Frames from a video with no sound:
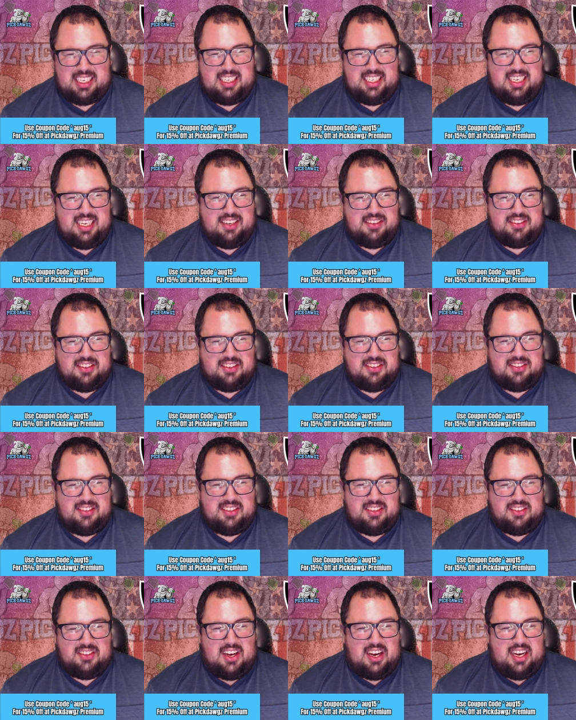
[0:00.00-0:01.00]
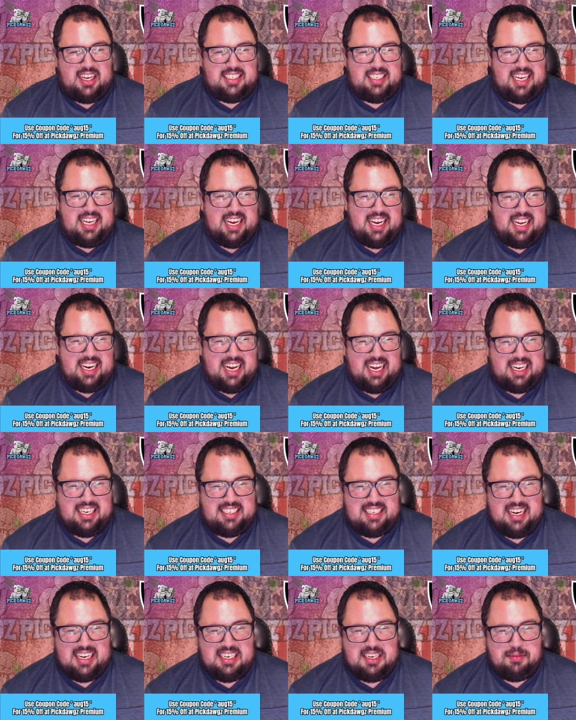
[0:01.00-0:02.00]
you know there's still not a uh, not a
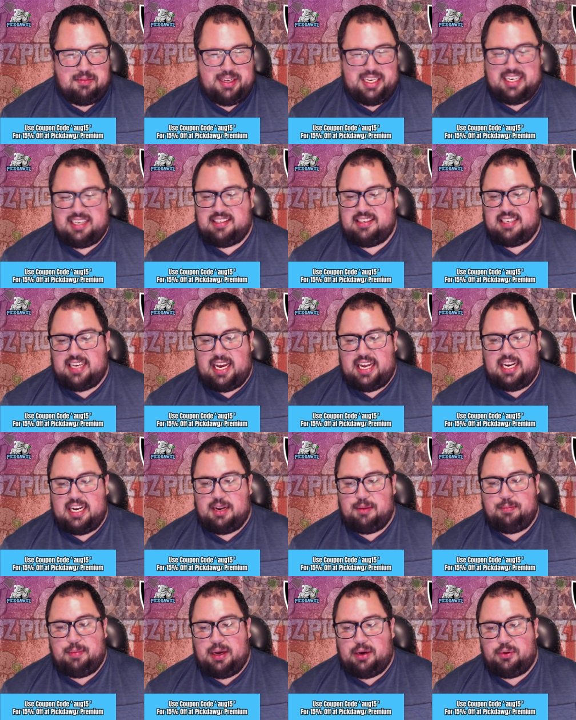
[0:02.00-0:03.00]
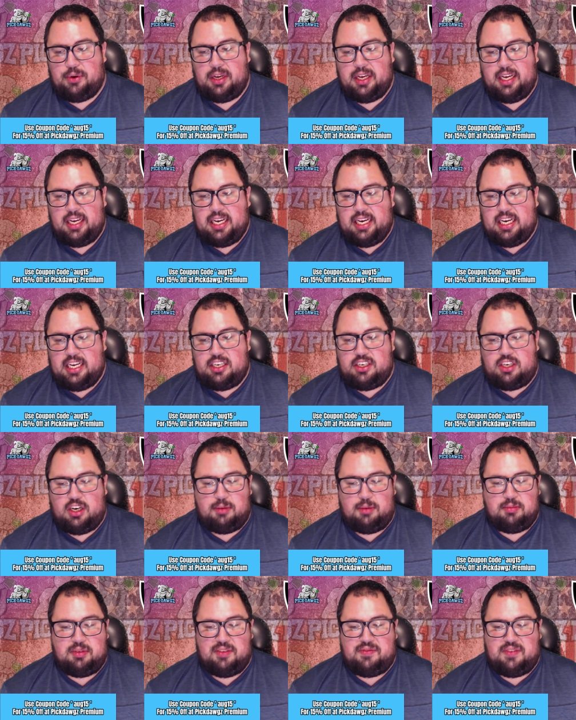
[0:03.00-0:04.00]
ton to be excited about in
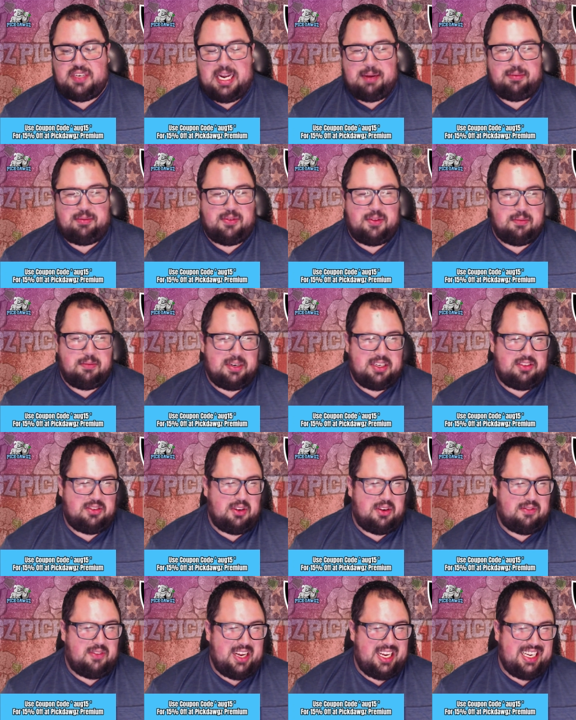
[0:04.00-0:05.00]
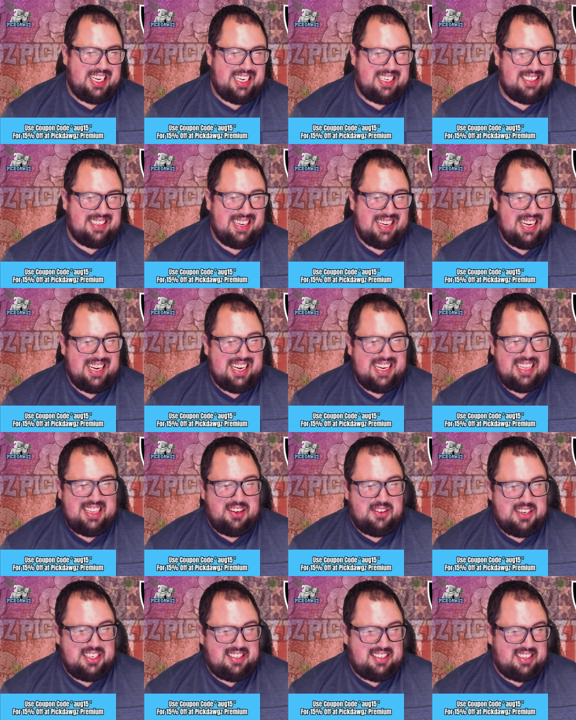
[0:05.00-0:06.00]
terms of depth for the Minnesota Vikings.
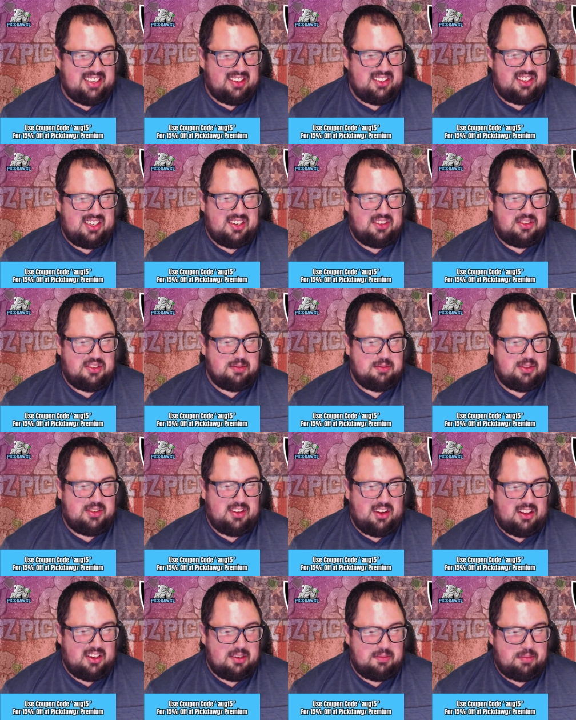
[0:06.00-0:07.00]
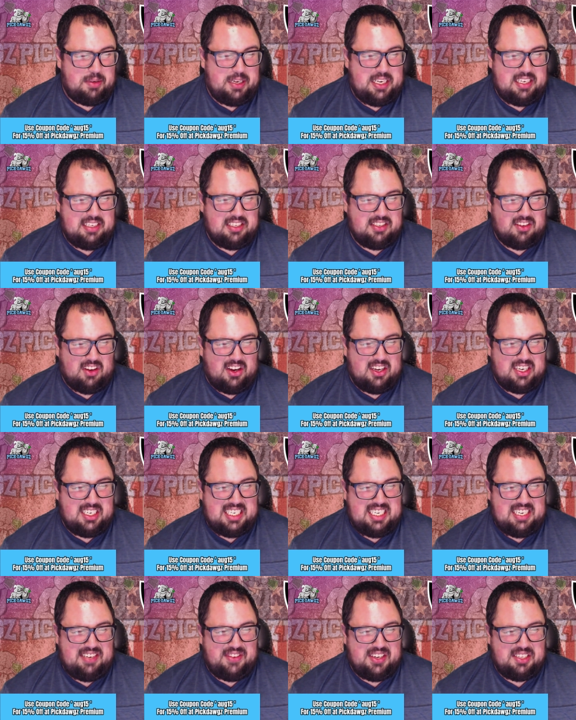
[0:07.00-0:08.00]
There is still you know some solid pieces on
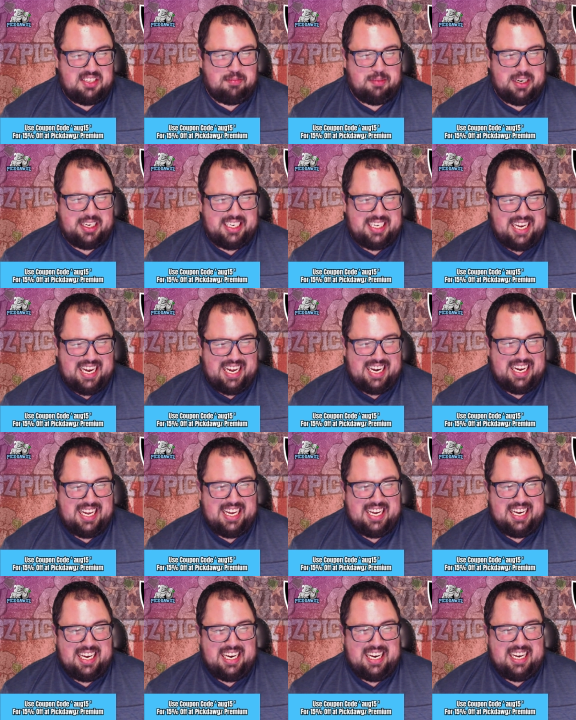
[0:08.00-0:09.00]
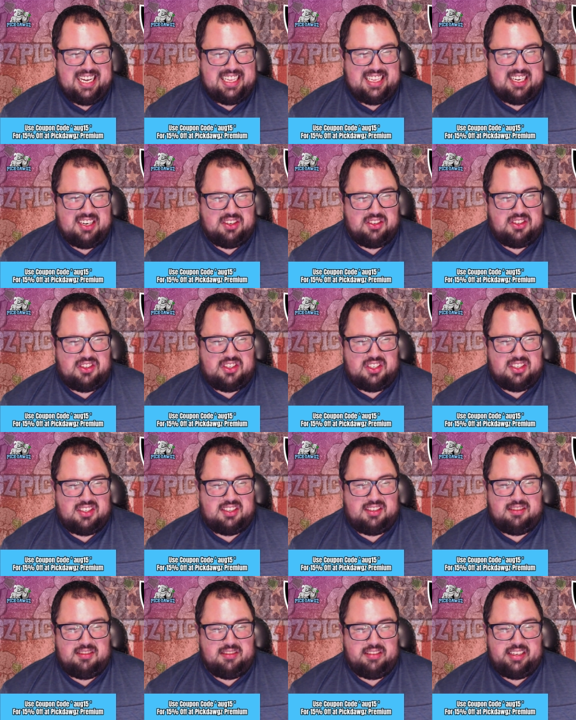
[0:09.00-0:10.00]
defense, but again, there's
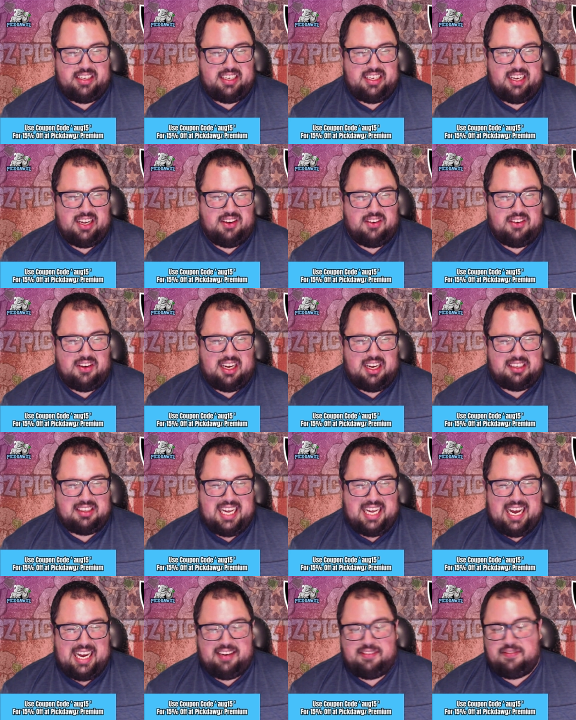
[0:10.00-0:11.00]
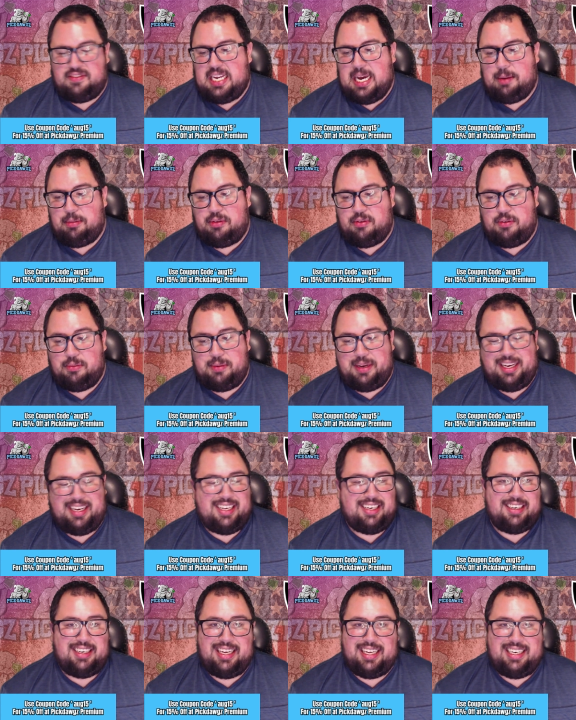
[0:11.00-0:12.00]
just you know a lack of depth for me,
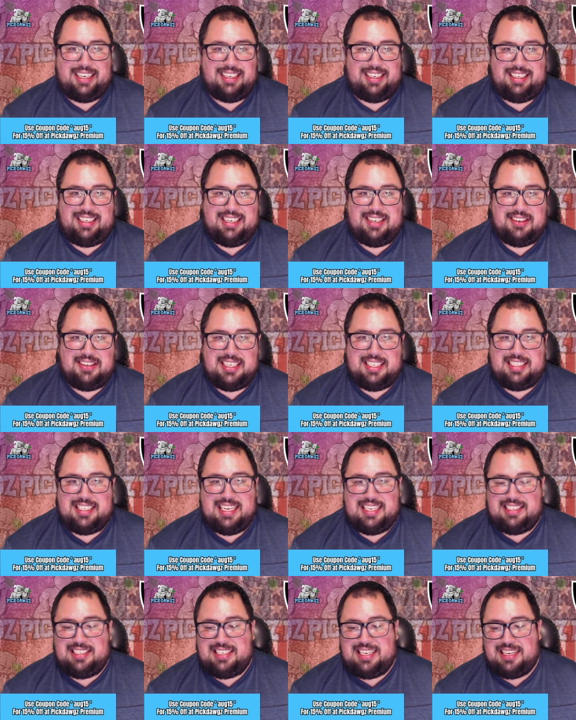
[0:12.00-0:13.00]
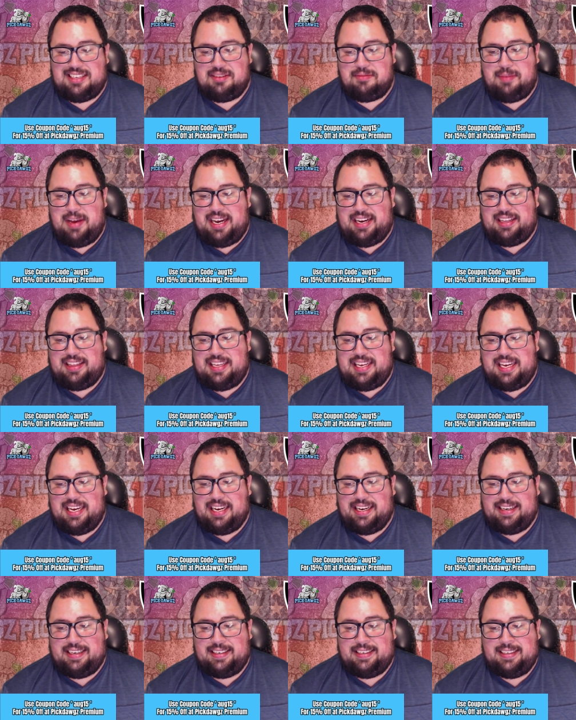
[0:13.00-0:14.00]
and and you know it, it doesn't make the
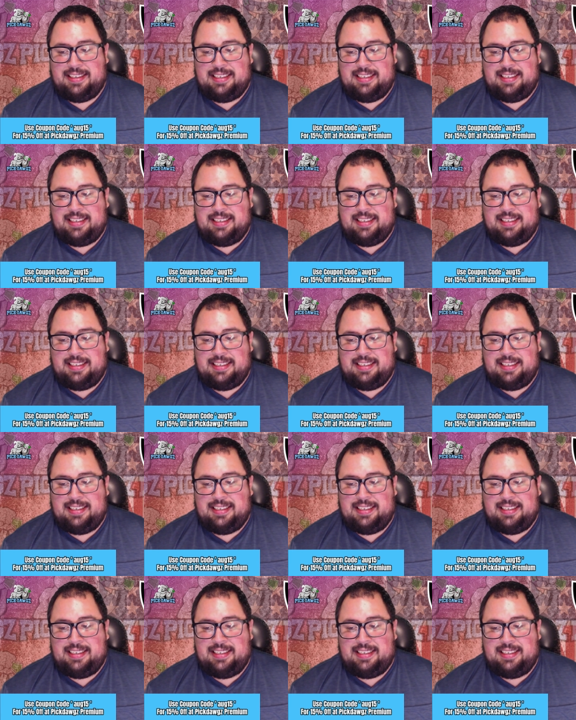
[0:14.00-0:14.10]
uh,